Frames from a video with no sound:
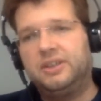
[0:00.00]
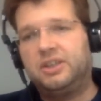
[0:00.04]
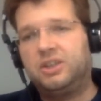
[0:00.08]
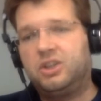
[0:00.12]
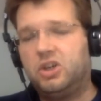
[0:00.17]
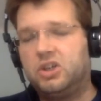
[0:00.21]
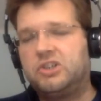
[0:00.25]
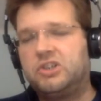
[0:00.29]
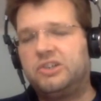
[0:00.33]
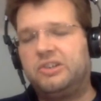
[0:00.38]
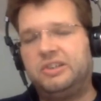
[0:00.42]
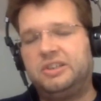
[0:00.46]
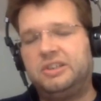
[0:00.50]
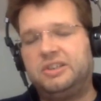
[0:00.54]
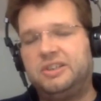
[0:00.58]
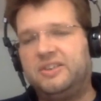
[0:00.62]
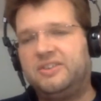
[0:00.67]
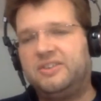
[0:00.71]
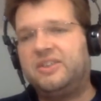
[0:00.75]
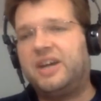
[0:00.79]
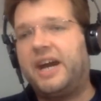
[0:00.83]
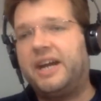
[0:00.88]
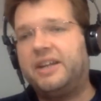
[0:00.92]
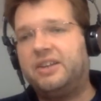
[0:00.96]
consciously
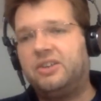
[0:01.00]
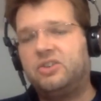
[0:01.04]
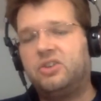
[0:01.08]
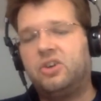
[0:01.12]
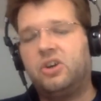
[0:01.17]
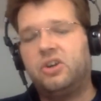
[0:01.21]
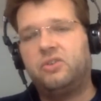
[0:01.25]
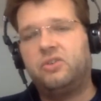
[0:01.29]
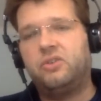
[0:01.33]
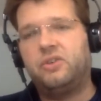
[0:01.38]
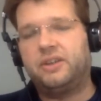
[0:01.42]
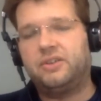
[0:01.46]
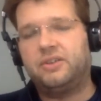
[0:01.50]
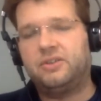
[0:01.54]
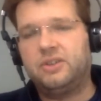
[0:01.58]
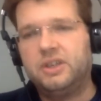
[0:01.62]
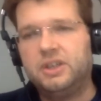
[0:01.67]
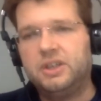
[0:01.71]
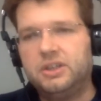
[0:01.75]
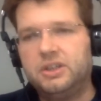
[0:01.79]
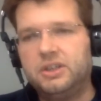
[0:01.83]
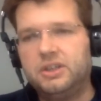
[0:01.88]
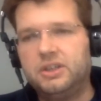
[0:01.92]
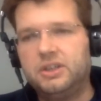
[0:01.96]
designed contract
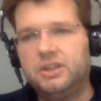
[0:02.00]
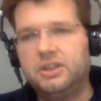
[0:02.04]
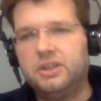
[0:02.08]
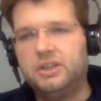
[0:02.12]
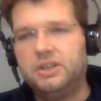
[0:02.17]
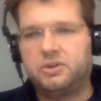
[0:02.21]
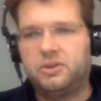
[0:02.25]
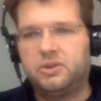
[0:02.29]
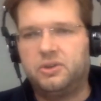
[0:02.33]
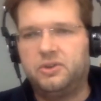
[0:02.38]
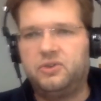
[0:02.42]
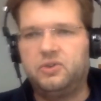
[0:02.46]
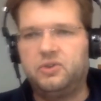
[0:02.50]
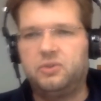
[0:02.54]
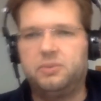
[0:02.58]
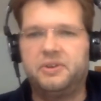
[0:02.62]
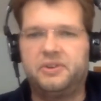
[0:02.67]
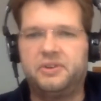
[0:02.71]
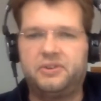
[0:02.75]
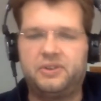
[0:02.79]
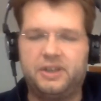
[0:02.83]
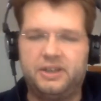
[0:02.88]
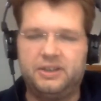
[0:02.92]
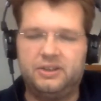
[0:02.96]
to your
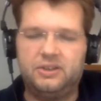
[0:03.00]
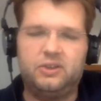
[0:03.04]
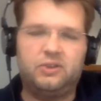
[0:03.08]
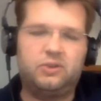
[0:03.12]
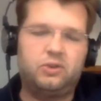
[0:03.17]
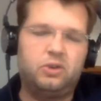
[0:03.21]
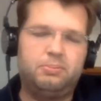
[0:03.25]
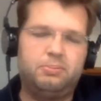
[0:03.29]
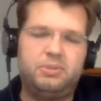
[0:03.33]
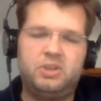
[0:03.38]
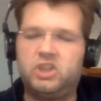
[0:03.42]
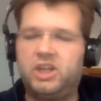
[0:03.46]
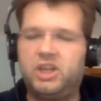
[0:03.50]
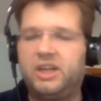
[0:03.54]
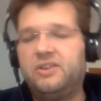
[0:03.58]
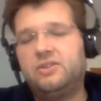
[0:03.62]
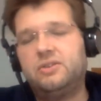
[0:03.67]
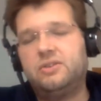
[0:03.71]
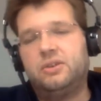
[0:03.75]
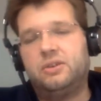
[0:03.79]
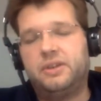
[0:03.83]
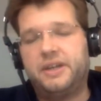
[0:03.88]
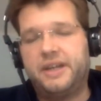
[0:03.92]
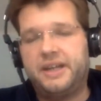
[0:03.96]
consumers, and this could be
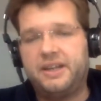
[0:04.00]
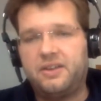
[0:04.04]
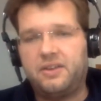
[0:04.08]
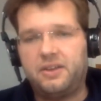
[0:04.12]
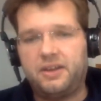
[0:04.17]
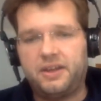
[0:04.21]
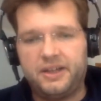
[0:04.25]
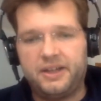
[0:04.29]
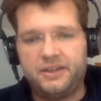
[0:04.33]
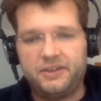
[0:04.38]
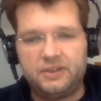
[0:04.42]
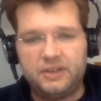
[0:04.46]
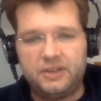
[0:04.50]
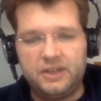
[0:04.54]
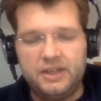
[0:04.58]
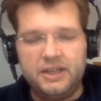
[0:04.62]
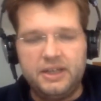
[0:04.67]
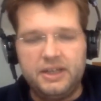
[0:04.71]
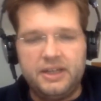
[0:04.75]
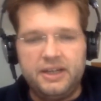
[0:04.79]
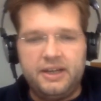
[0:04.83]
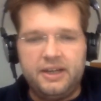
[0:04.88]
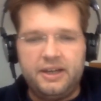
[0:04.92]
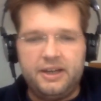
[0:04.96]
JSON or anything else.
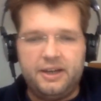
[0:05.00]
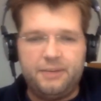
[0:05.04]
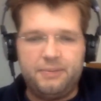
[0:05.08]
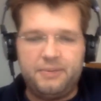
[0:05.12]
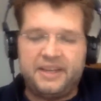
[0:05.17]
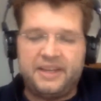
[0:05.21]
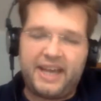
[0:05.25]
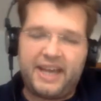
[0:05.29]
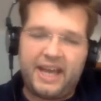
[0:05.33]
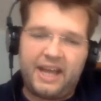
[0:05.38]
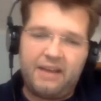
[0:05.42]
Again,